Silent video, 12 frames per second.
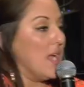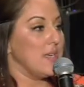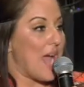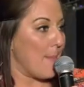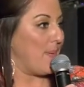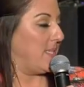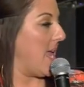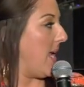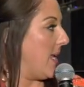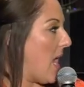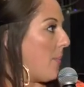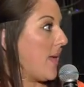not be
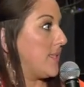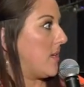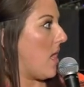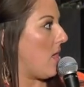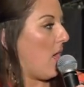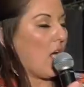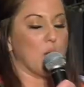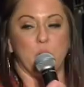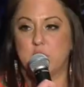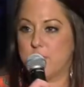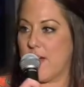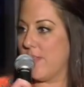taken out because it got hard
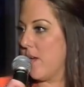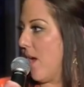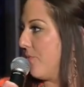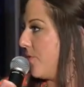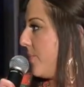once you finally got through